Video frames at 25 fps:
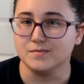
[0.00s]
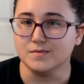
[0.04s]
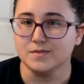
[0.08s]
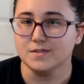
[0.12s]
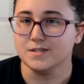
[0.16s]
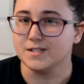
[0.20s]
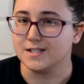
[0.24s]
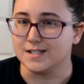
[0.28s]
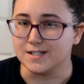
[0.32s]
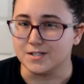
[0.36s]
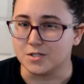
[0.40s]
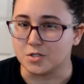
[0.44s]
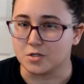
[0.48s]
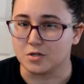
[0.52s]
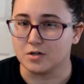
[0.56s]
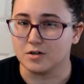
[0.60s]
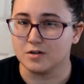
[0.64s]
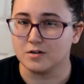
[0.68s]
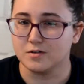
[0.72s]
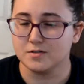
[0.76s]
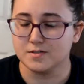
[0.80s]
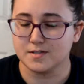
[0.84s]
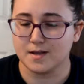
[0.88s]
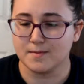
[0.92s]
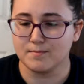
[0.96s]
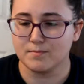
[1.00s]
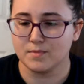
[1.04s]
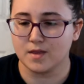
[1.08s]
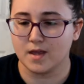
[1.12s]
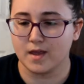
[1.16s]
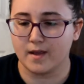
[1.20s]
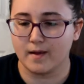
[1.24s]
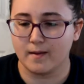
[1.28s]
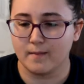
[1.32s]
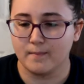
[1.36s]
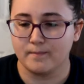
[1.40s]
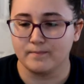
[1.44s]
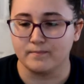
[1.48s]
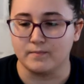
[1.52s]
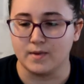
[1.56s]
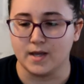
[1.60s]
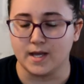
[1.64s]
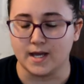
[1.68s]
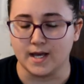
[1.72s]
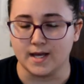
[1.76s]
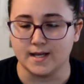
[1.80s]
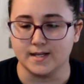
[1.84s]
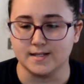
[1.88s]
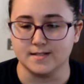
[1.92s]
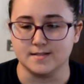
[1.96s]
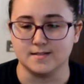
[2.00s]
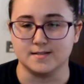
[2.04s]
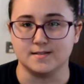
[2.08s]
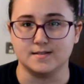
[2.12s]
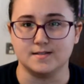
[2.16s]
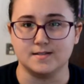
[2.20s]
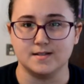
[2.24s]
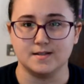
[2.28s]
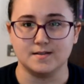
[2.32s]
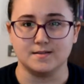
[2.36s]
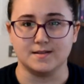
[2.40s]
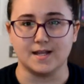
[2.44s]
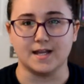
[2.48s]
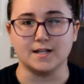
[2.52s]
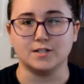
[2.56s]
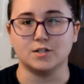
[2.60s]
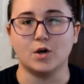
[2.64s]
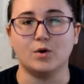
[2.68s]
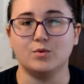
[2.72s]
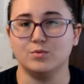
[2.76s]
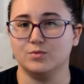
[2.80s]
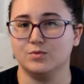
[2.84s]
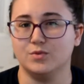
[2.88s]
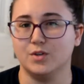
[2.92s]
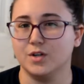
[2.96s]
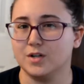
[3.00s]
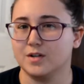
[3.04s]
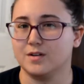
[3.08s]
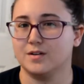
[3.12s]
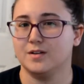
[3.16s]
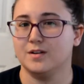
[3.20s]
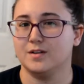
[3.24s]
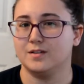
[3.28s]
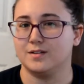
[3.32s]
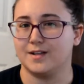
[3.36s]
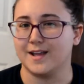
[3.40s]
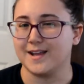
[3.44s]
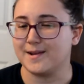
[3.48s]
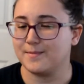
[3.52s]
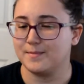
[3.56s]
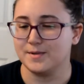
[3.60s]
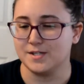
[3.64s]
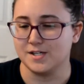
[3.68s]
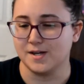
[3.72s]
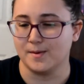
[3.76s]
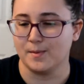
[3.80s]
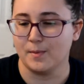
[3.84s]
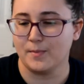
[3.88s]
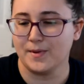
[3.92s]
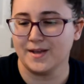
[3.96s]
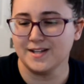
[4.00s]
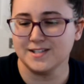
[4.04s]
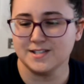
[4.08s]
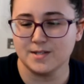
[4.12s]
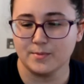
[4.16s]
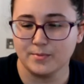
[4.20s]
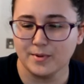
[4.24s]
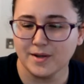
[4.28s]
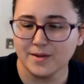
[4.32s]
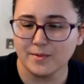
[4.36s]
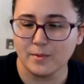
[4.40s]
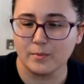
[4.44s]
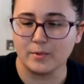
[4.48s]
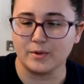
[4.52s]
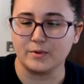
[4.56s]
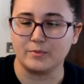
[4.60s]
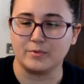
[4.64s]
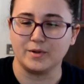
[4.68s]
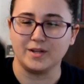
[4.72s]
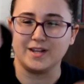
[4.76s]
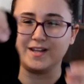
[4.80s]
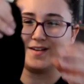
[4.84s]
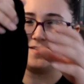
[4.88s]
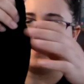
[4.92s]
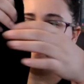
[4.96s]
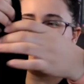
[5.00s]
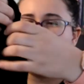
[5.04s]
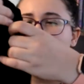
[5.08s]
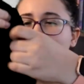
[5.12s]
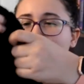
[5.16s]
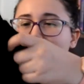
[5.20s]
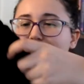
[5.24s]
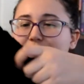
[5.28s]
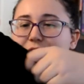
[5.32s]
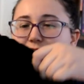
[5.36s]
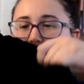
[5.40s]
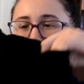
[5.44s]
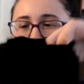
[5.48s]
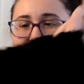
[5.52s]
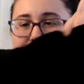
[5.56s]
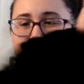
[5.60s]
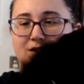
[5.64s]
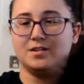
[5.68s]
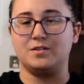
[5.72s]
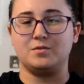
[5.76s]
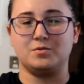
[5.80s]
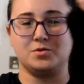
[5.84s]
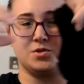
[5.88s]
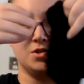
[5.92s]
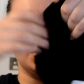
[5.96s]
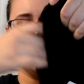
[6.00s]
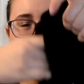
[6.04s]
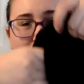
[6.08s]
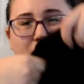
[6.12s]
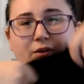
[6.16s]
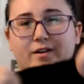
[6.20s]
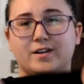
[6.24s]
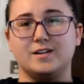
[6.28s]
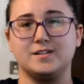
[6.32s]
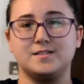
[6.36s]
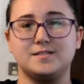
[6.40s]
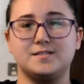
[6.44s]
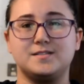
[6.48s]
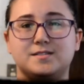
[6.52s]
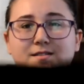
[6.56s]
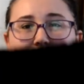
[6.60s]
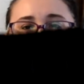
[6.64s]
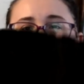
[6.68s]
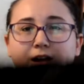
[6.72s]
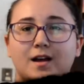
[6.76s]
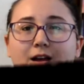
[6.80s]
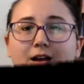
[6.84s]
t-shirt or something because they don't look like pajama pants. They're probably really not. They're just little shorts.